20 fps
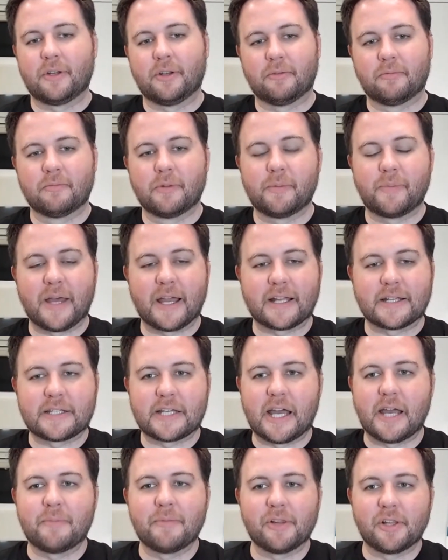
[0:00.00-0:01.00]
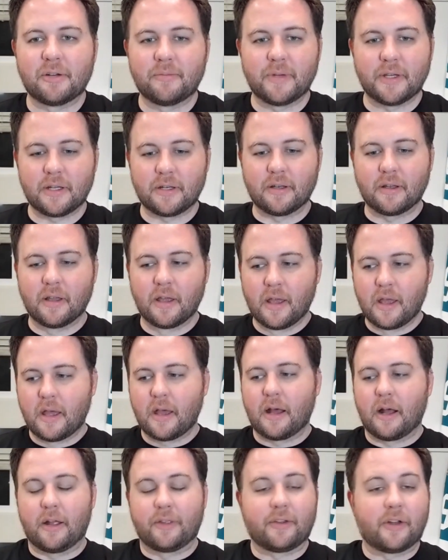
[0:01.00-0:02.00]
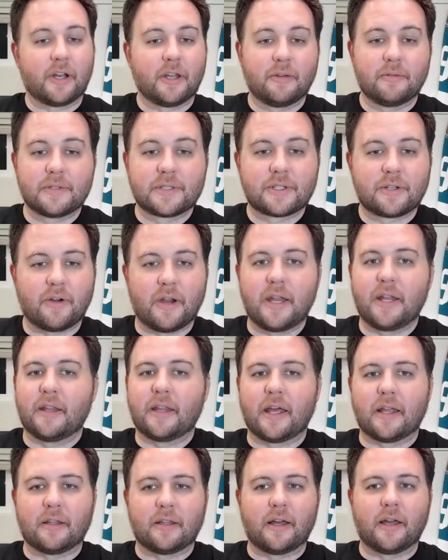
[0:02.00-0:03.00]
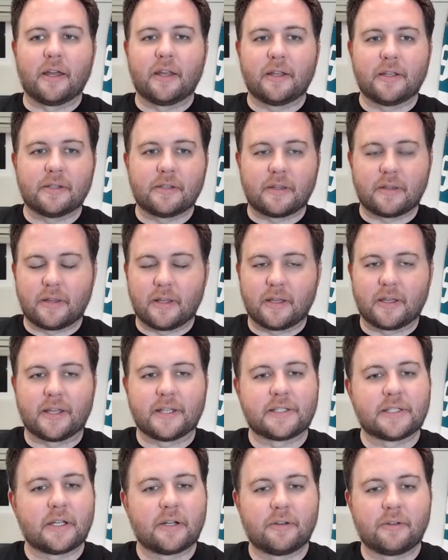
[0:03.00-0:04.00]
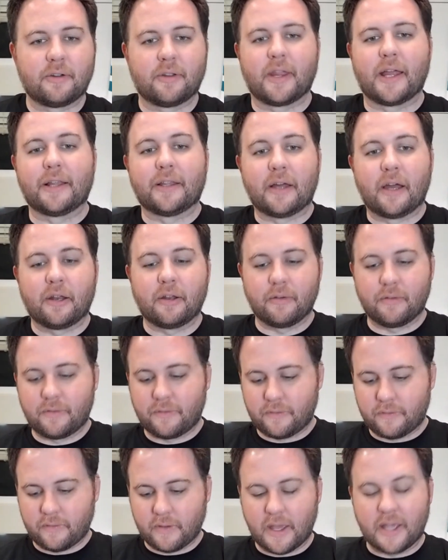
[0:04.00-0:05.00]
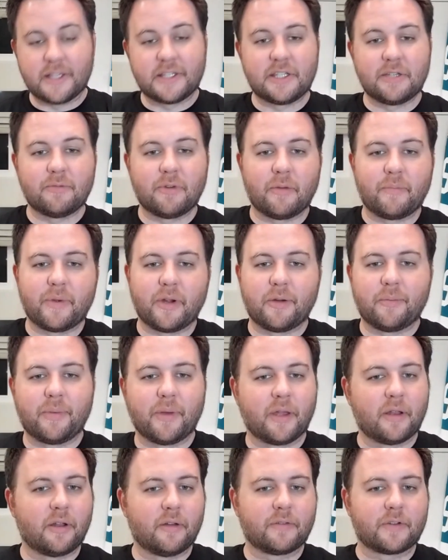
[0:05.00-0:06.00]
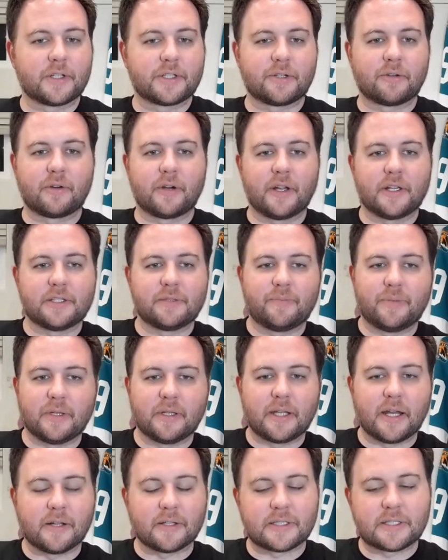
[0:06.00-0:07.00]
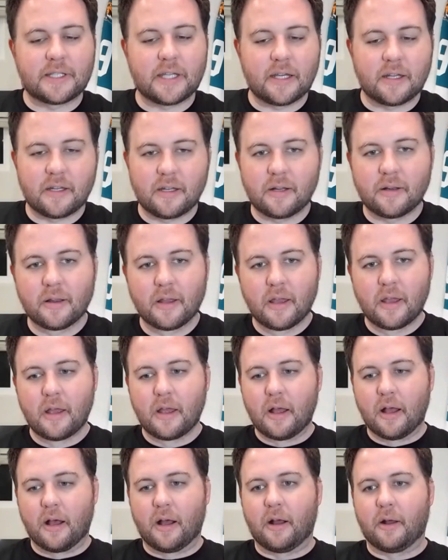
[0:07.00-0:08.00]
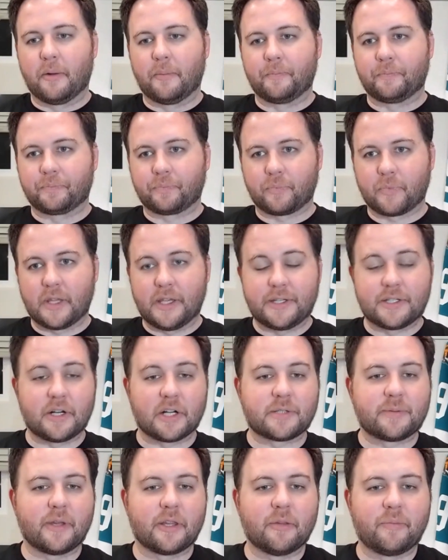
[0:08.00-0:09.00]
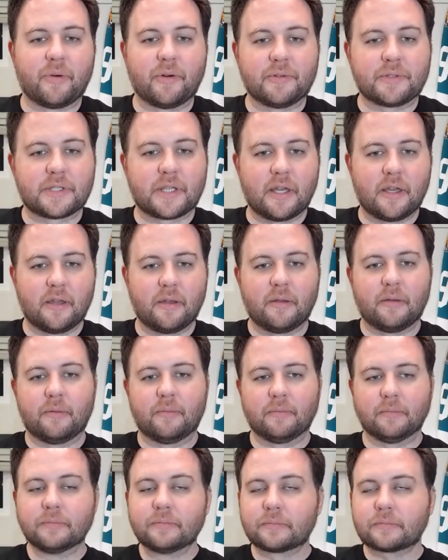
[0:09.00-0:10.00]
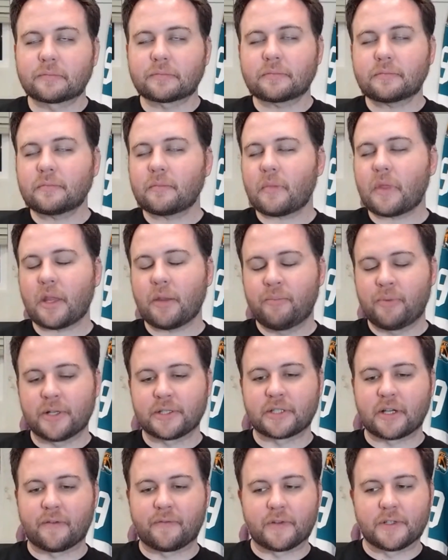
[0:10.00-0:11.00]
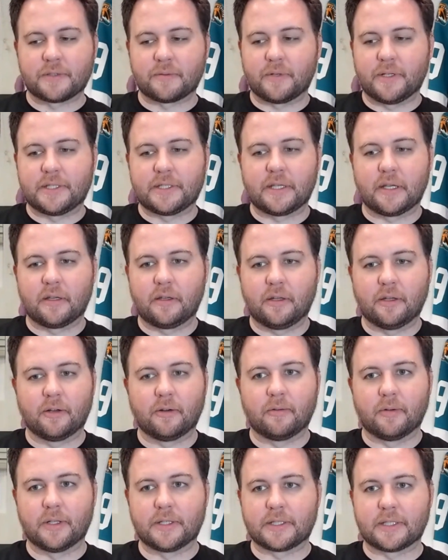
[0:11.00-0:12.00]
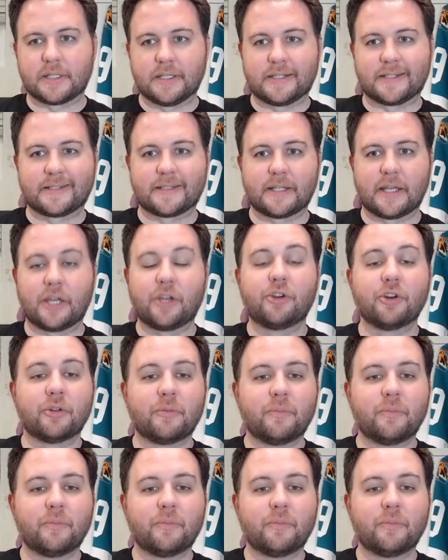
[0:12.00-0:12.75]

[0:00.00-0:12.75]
you know, went back in time a little bit. And I thought he was great. And that line, it, like I said earlier, that line of Eyssimont, Barabanov, Couture has been outstanding. Um, he talked about in the post-game press conference where he said, you know, it's it's a